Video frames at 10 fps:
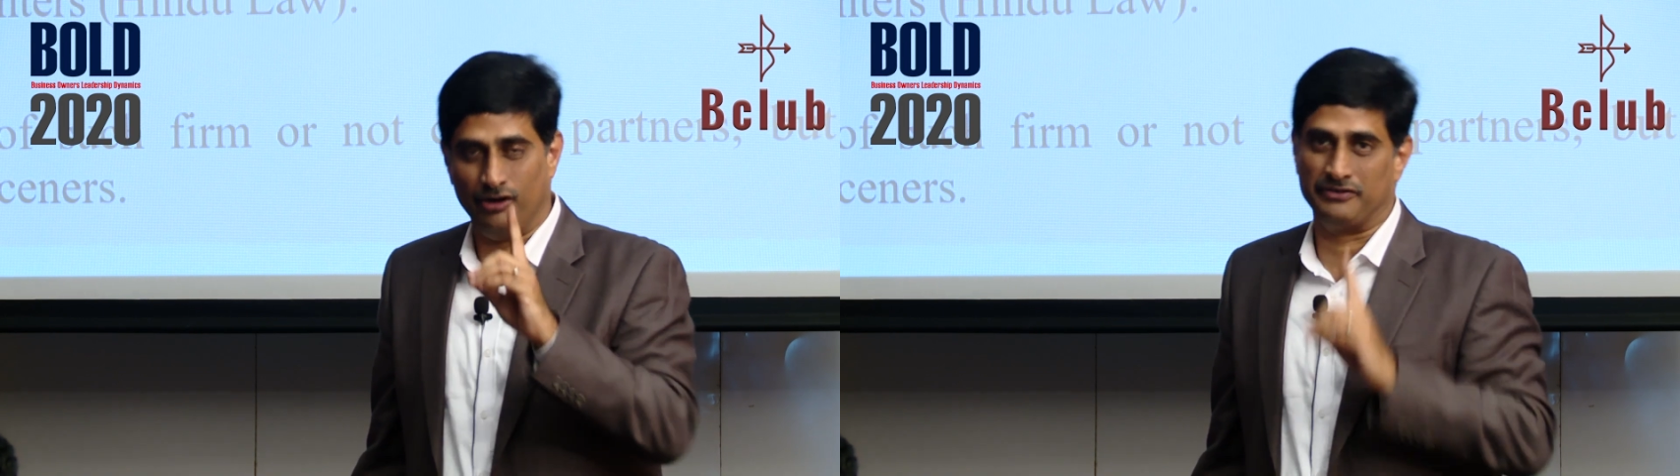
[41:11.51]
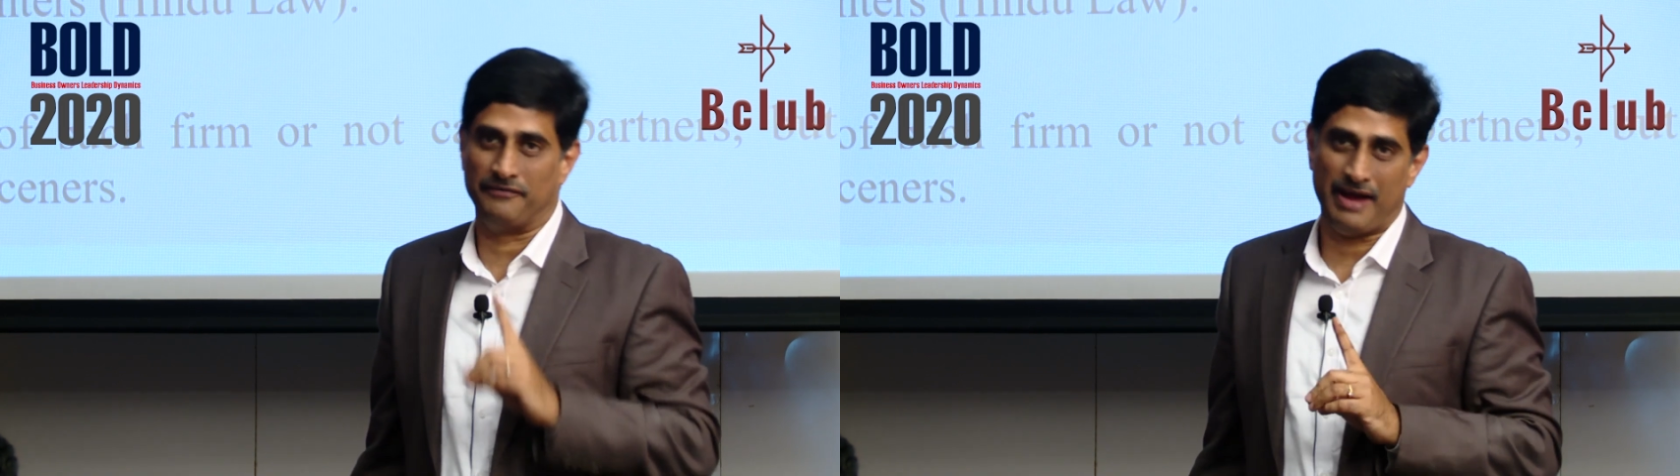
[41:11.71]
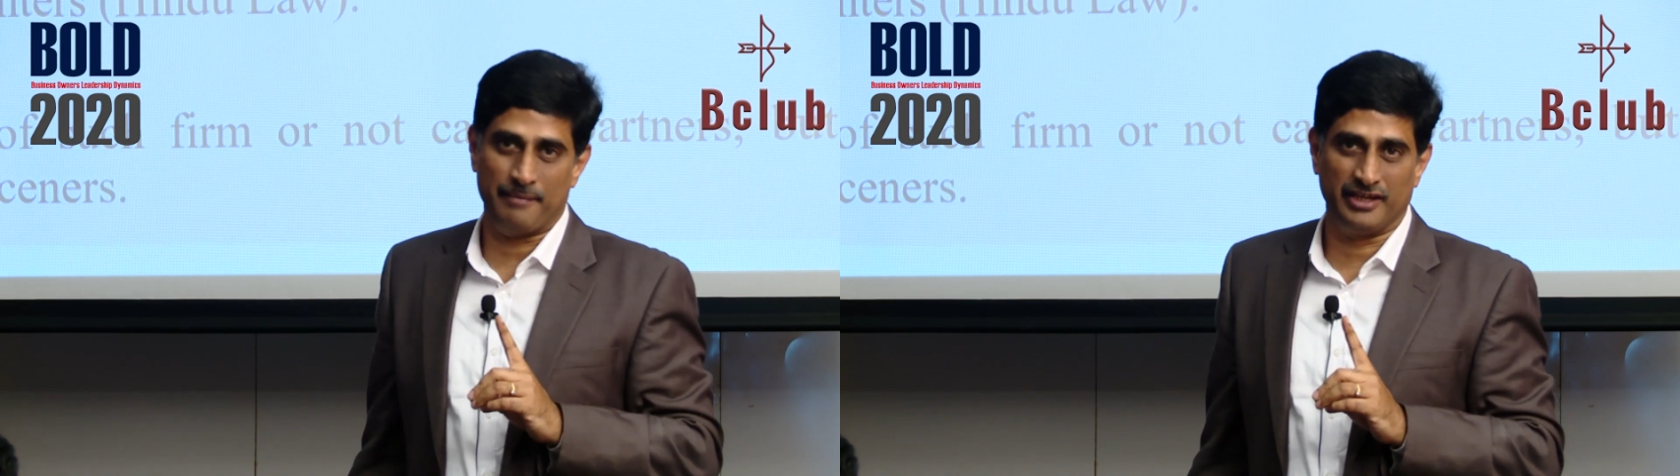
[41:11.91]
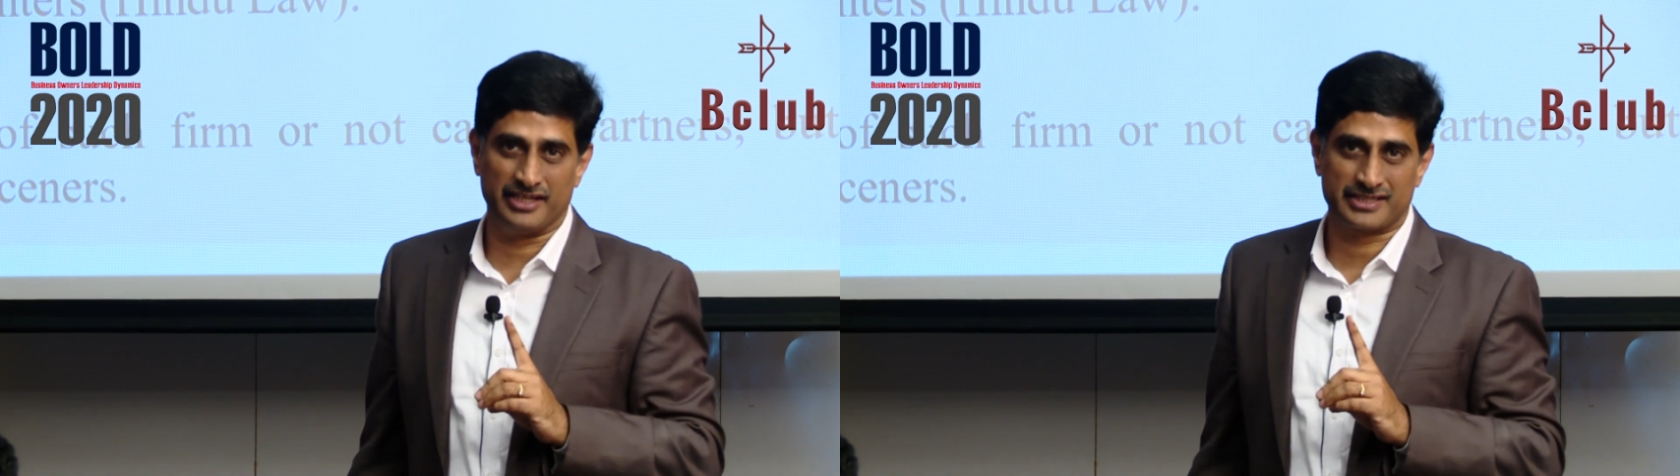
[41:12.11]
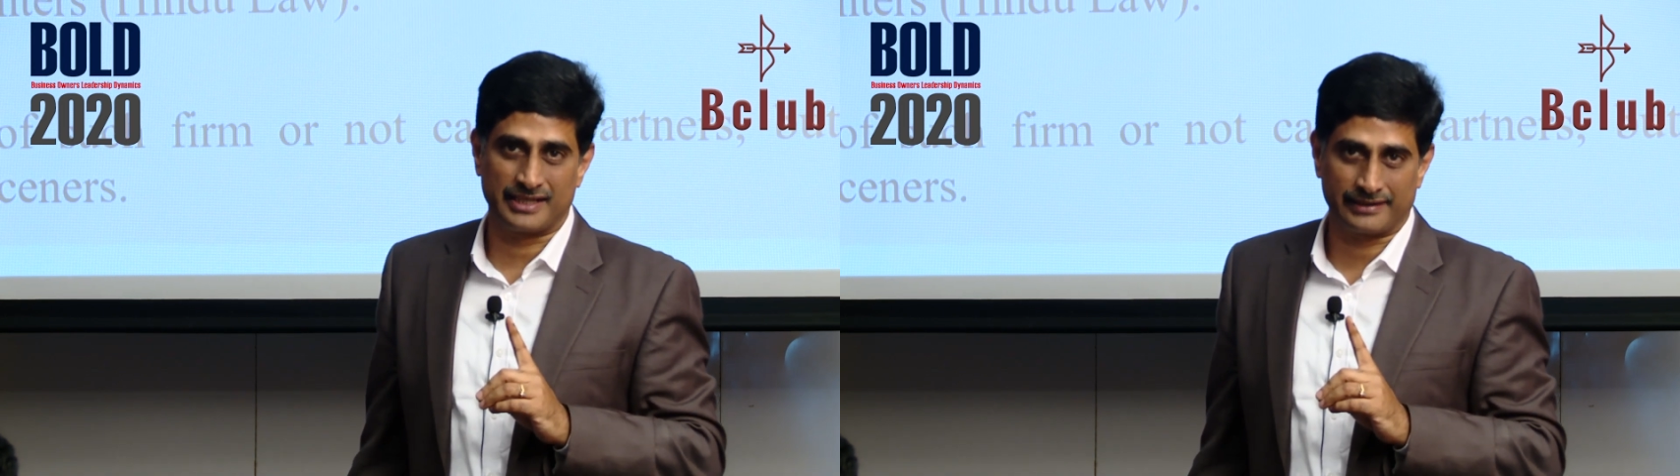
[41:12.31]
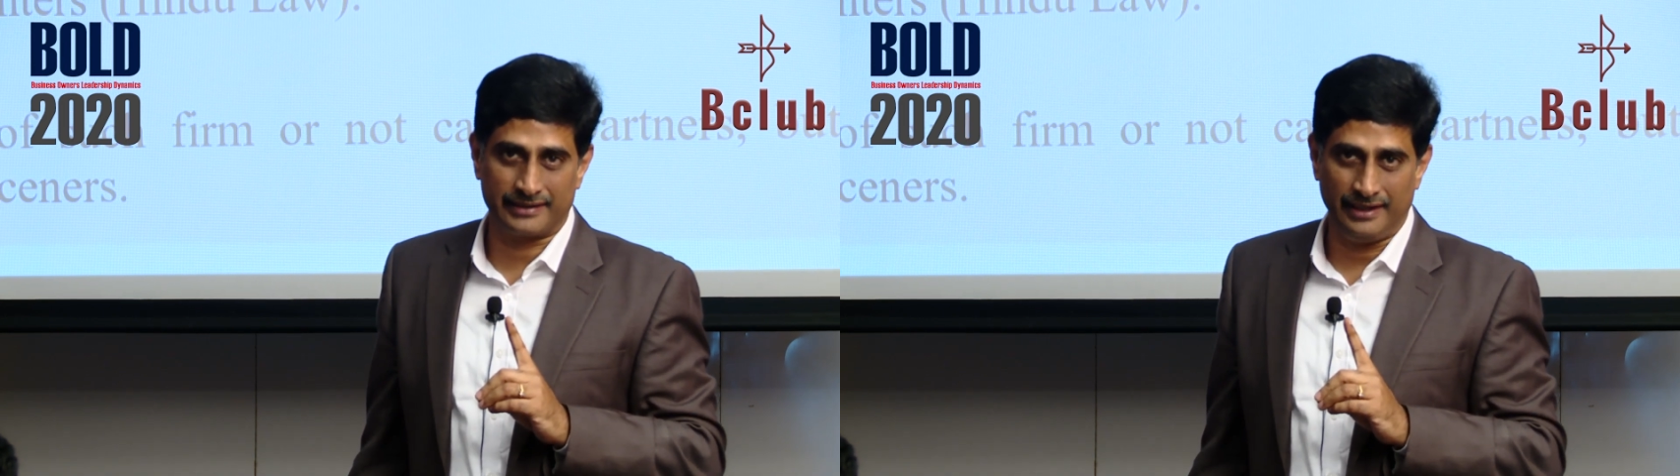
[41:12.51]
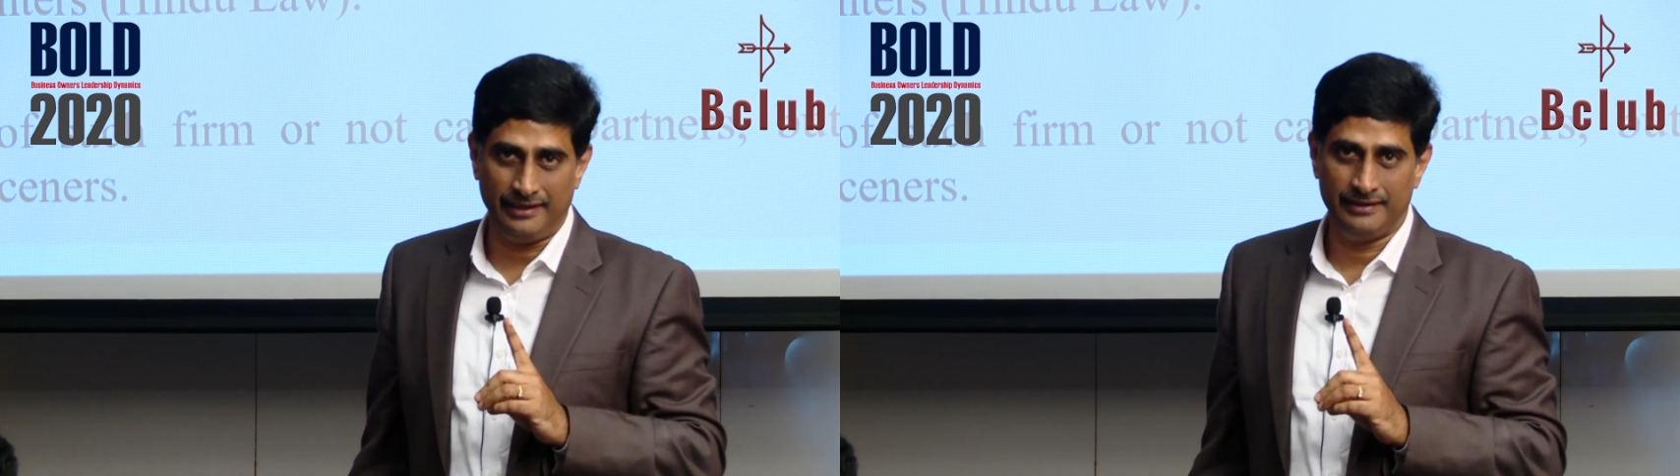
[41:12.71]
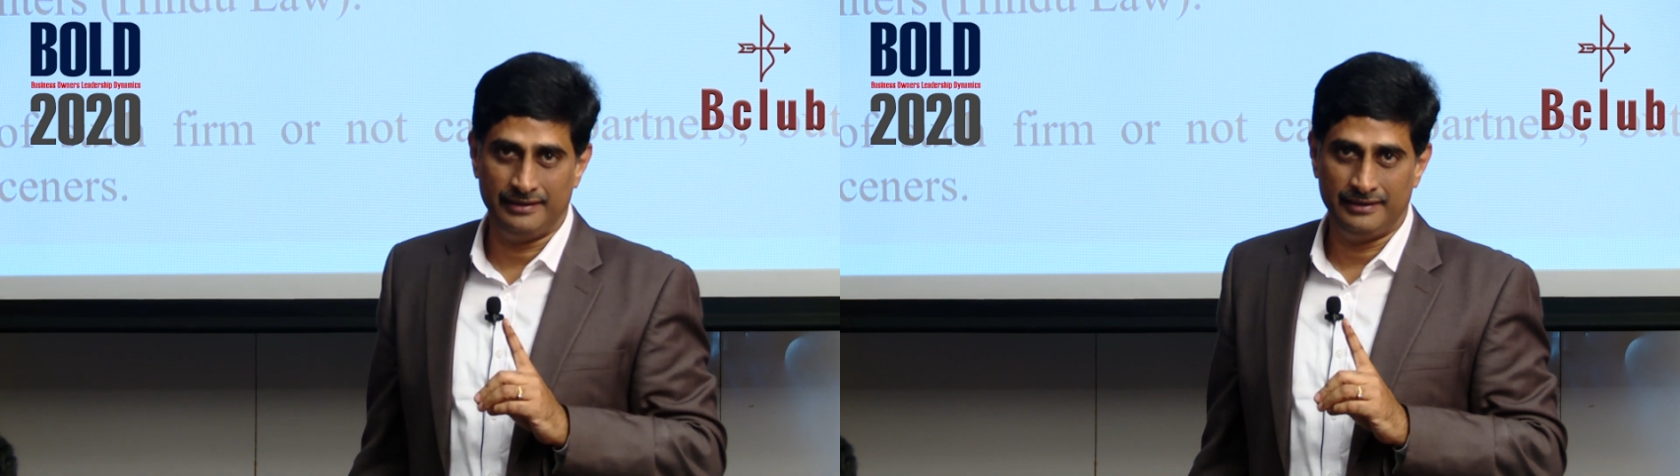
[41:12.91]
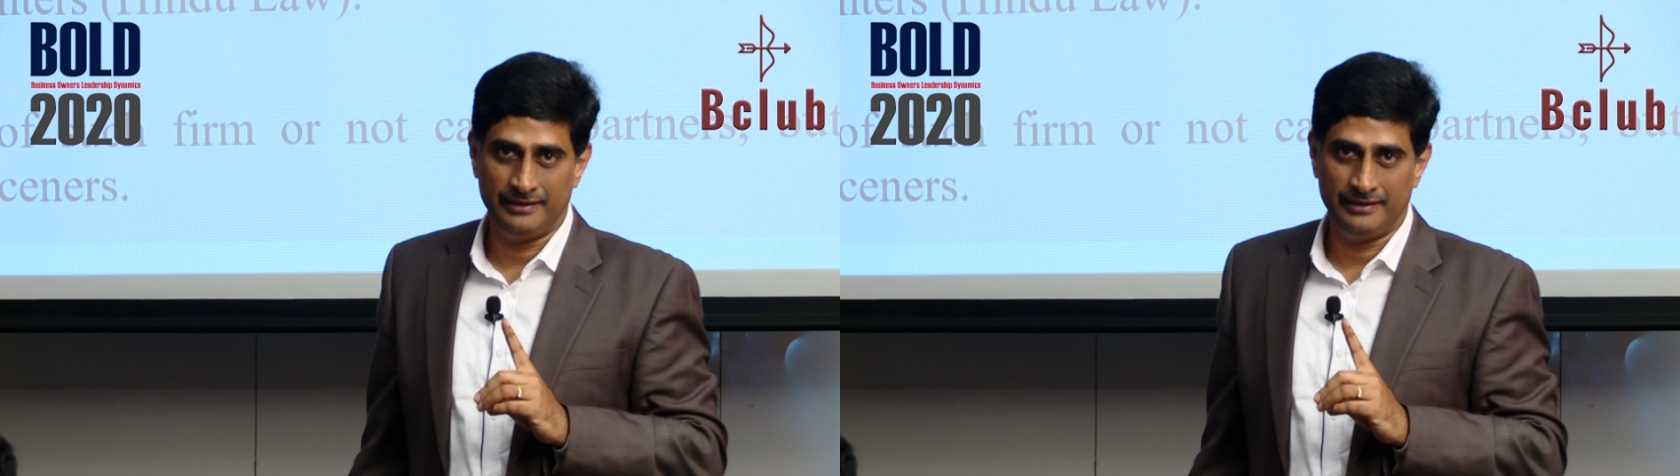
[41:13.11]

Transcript: of the family is Karta,